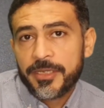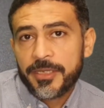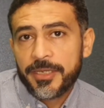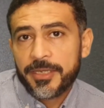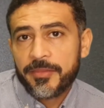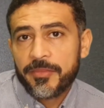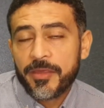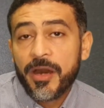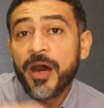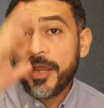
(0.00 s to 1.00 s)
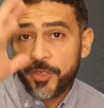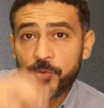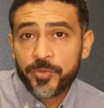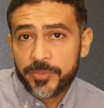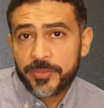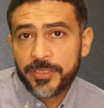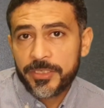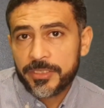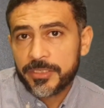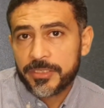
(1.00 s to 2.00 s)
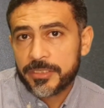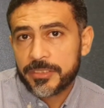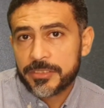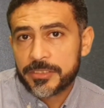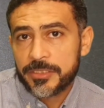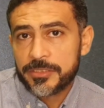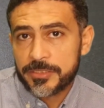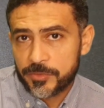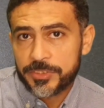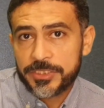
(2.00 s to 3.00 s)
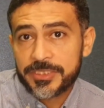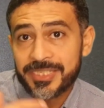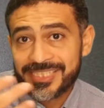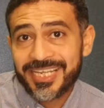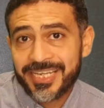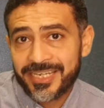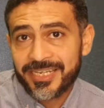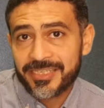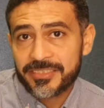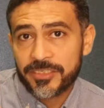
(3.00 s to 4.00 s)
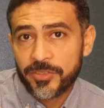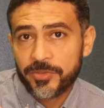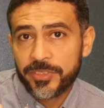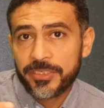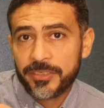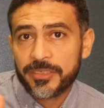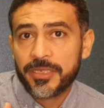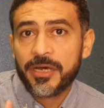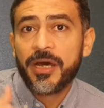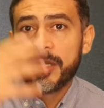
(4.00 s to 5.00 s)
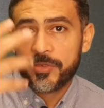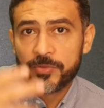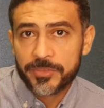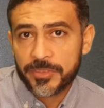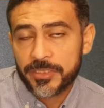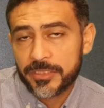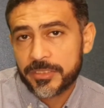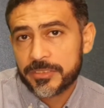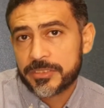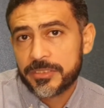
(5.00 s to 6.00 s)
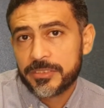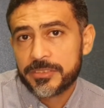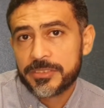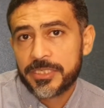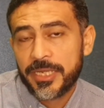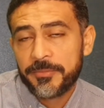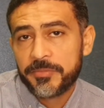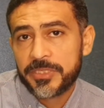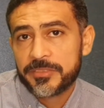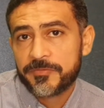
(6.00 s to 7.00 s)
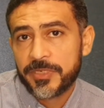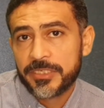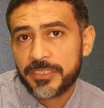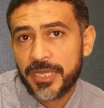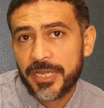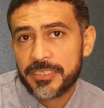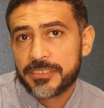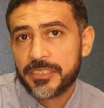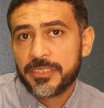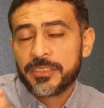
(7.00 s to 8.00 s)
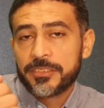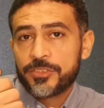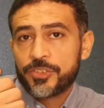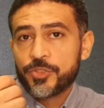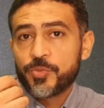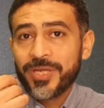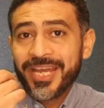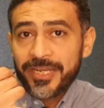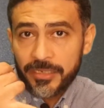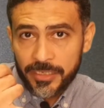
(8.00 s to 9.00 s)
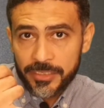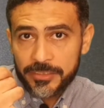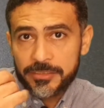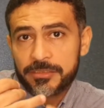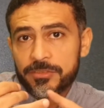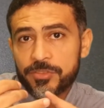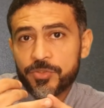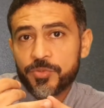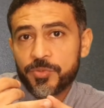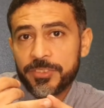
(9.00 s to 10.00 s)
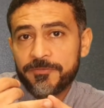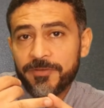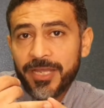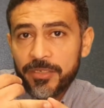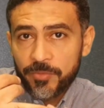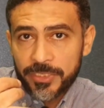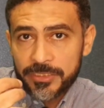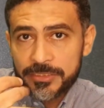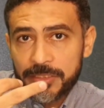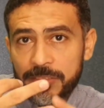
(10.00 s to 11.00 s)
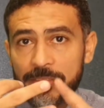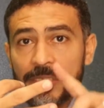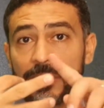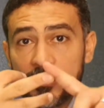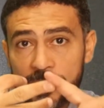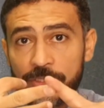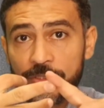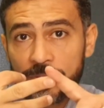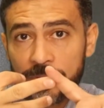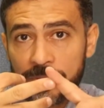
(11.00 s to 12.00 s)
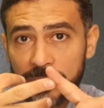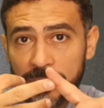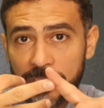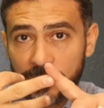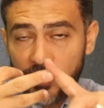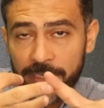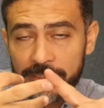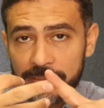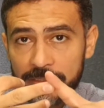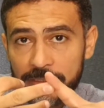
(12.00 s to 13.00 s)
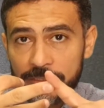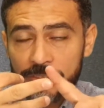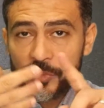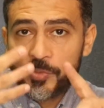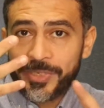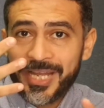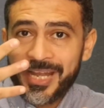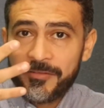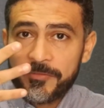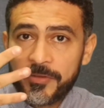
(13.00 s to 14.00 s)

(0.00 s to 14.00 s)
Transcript: And the high order thinking skills, which is the second category, the high order thinking skills can be defined as to analyze, to evaluate, then to create. So we have